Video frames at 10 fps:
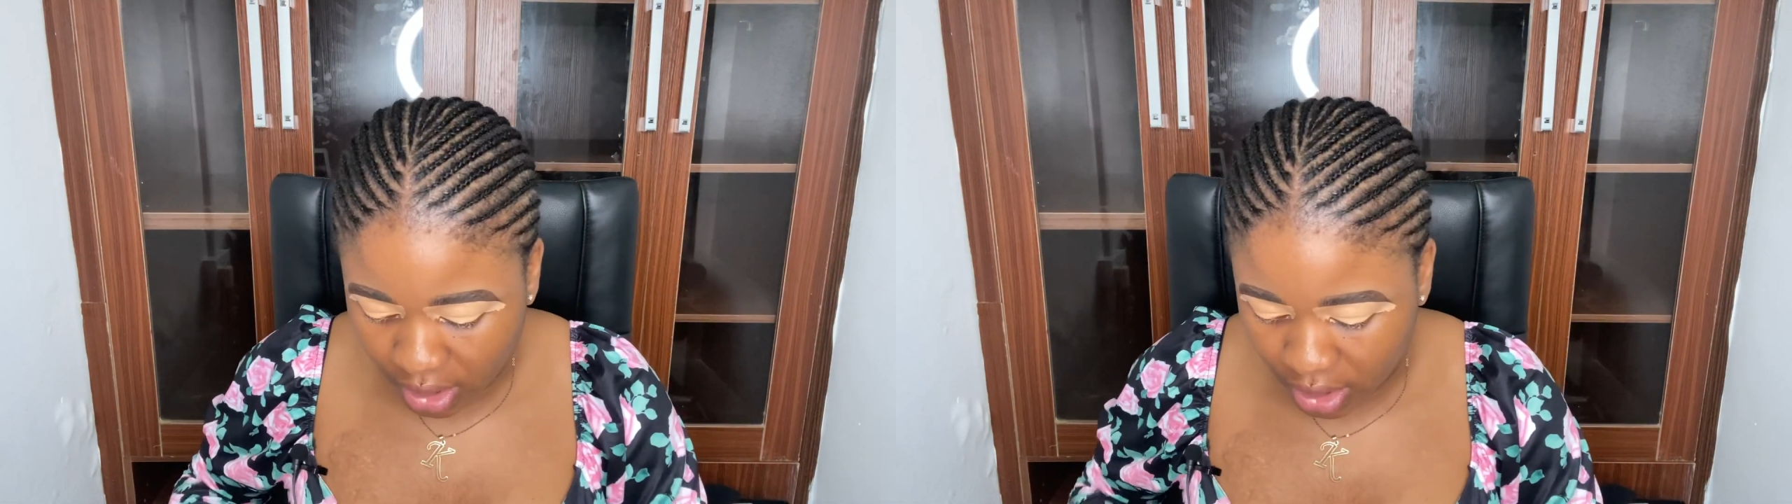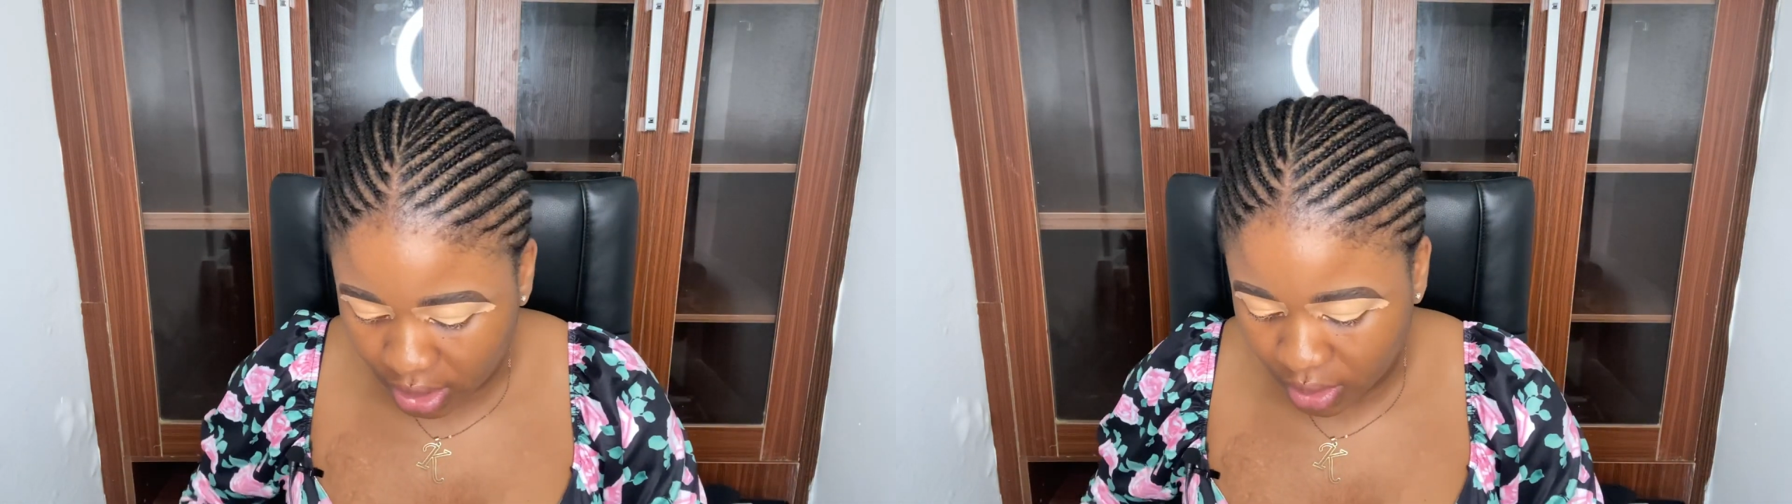a
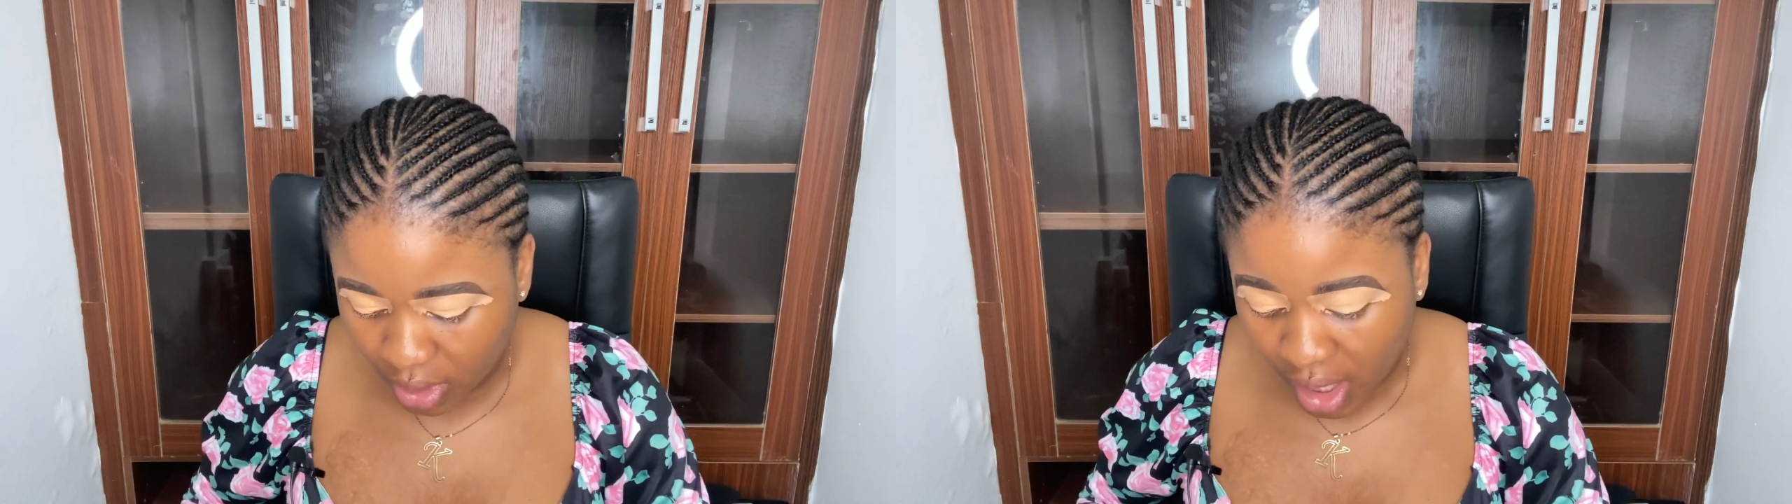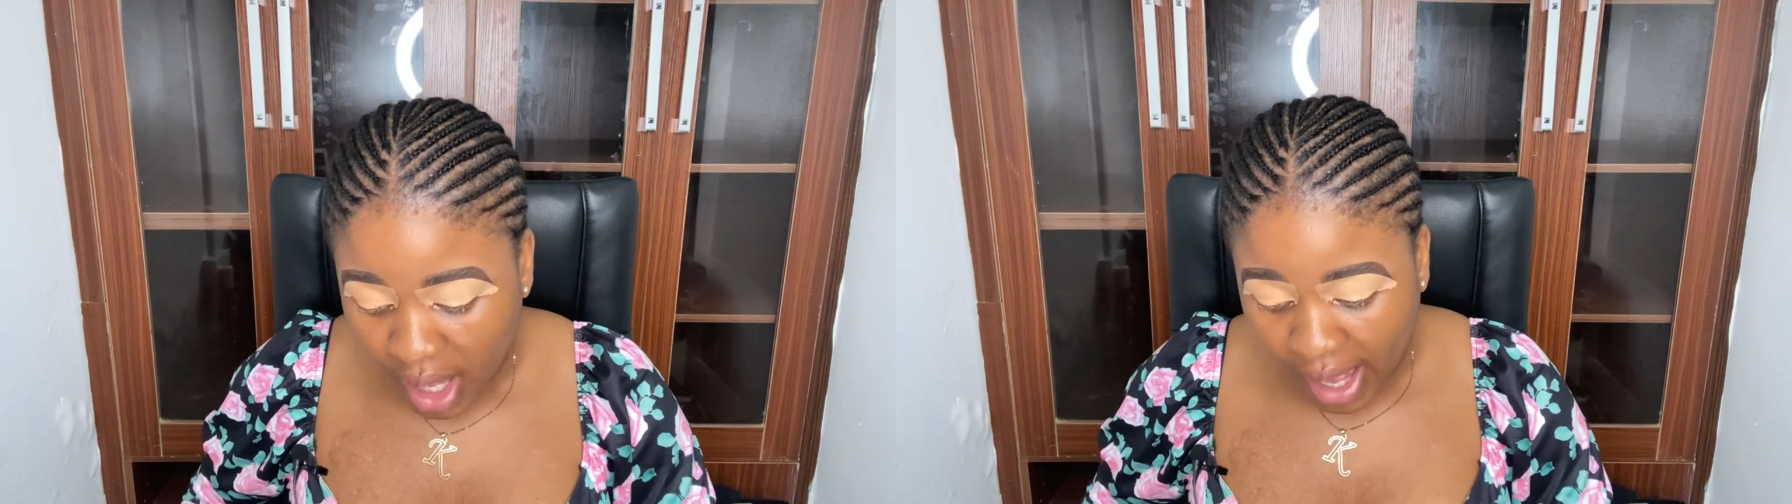little.
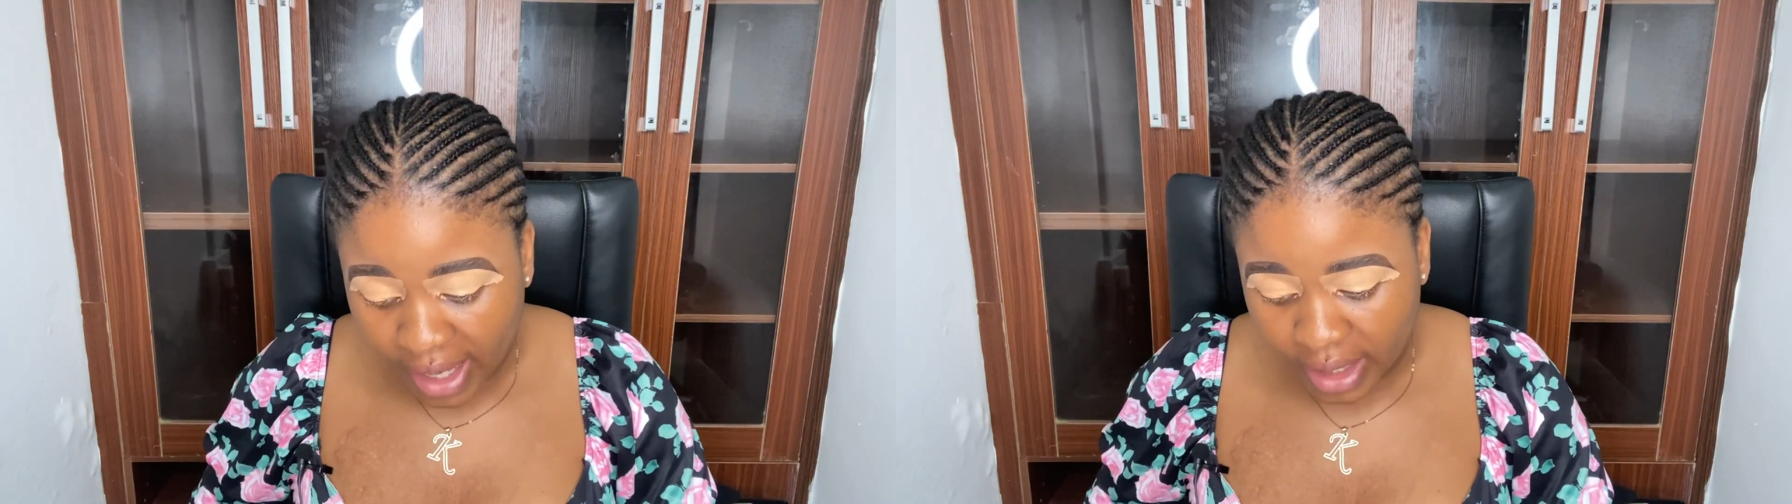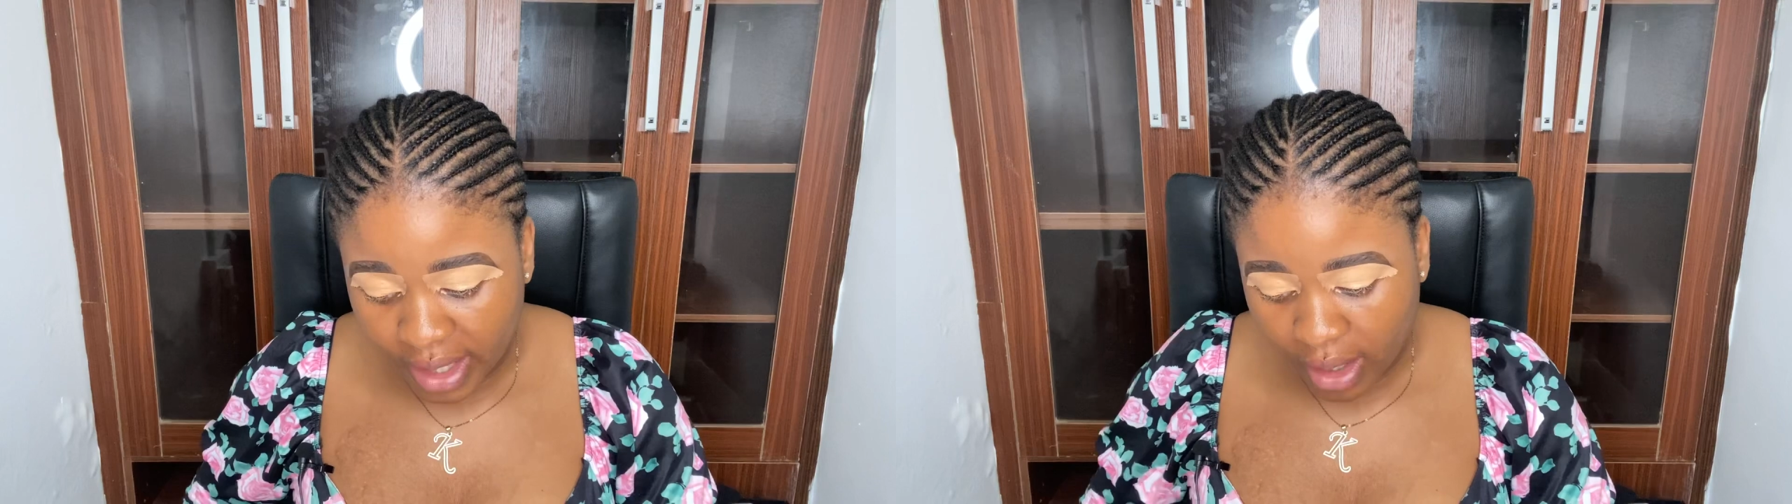I
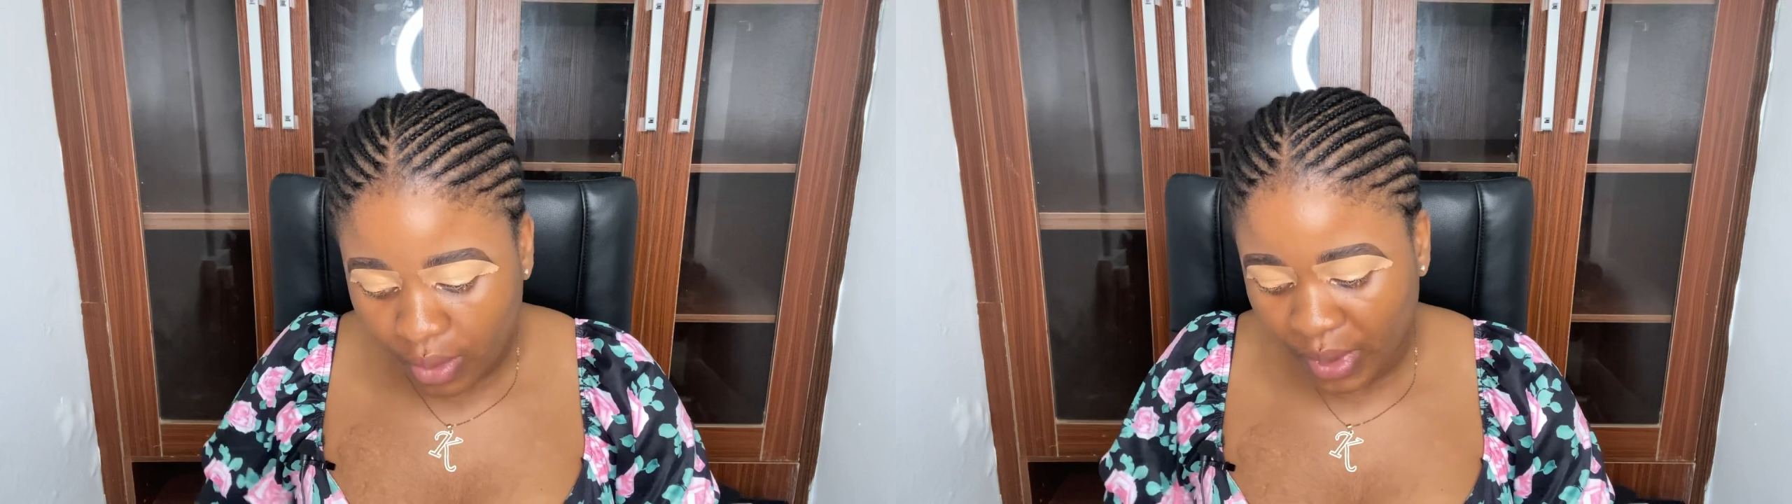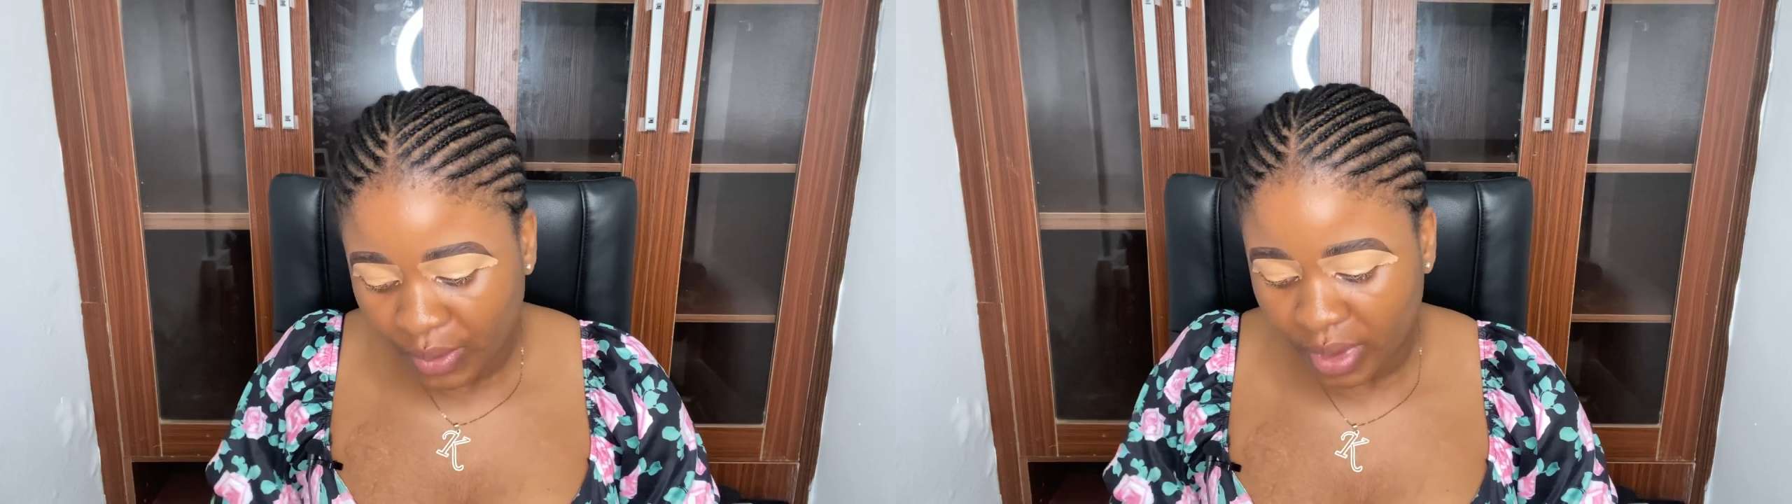can get
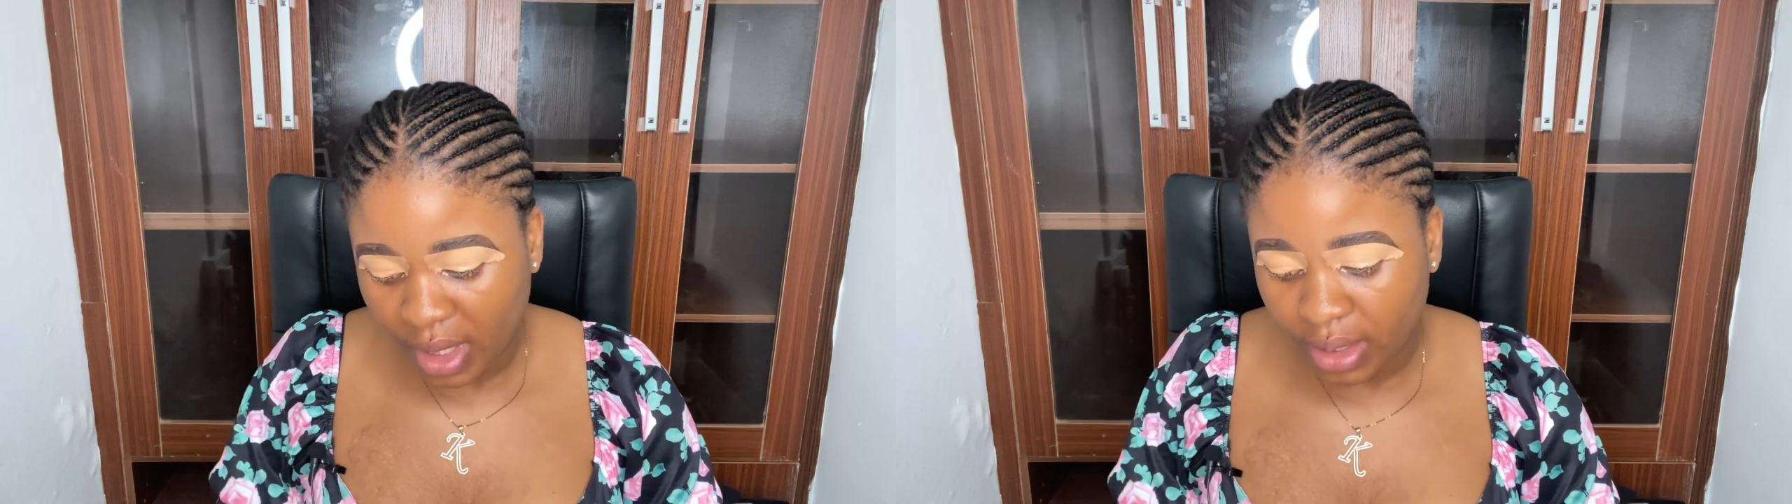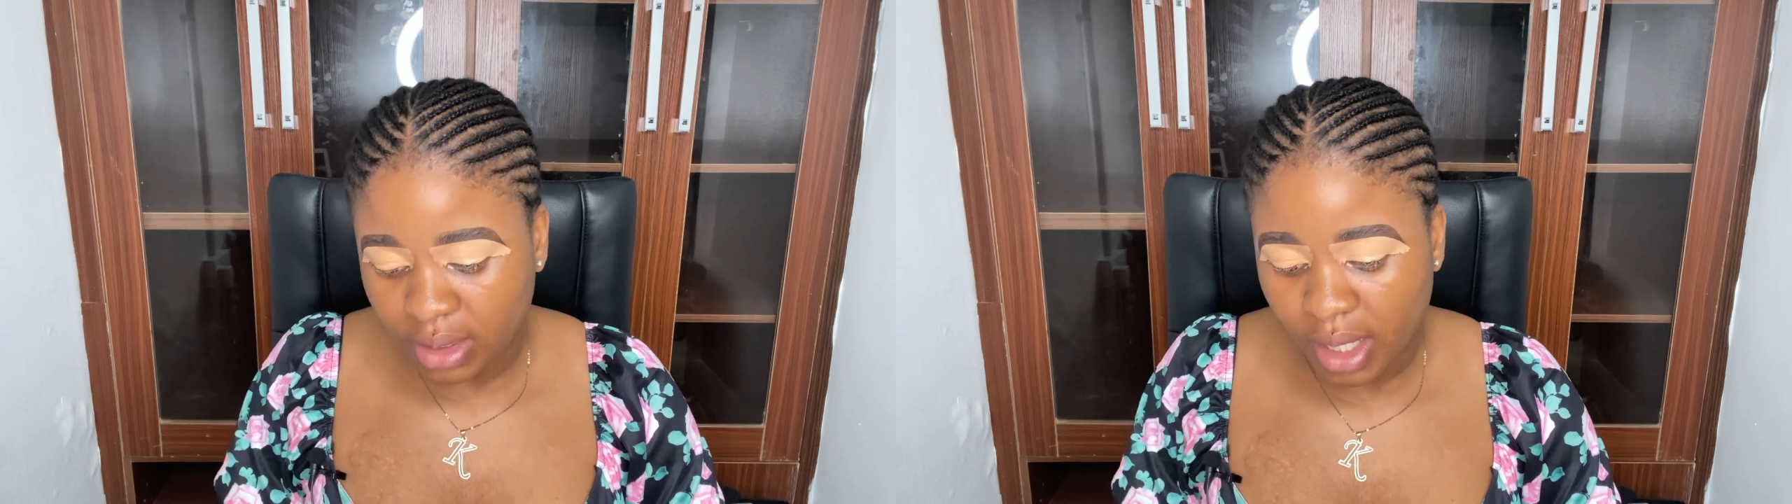away with
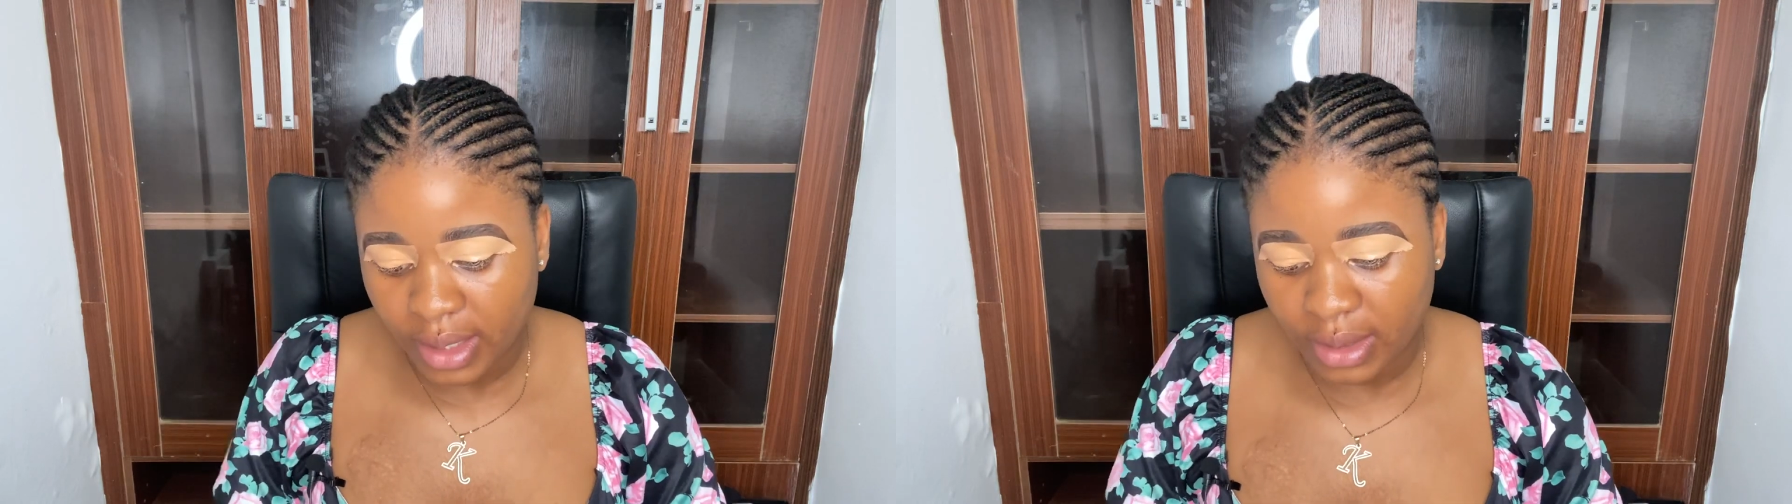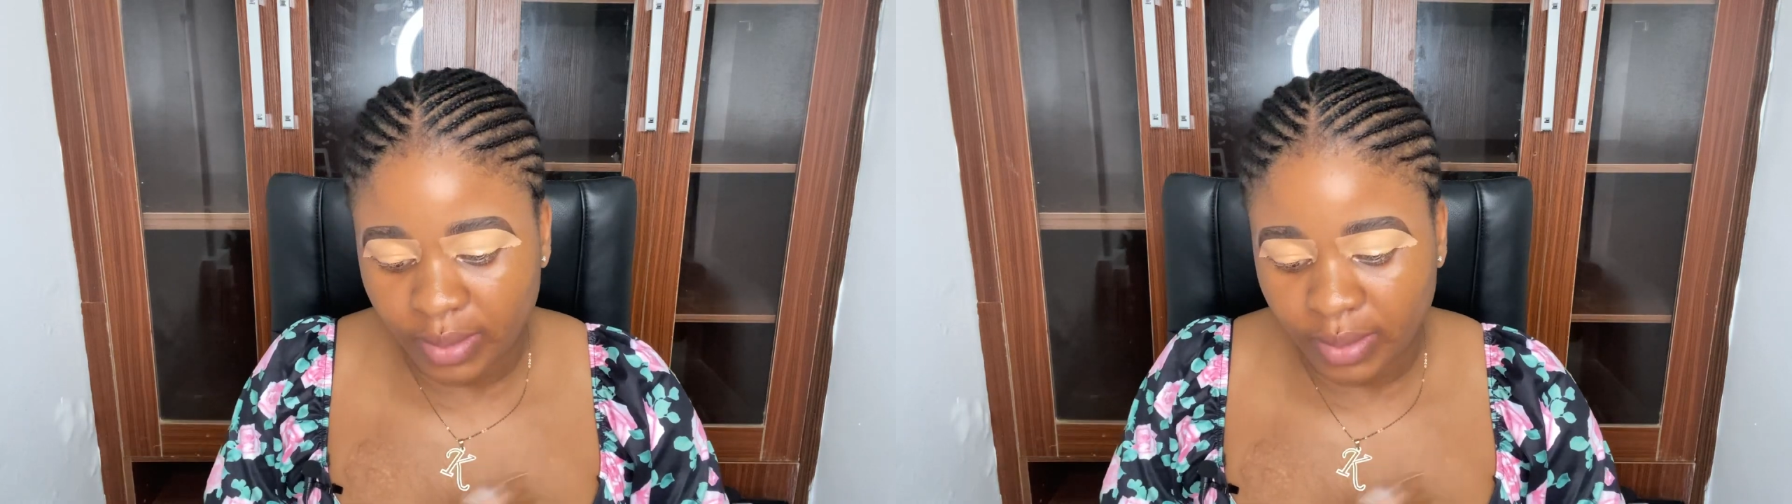that, guys,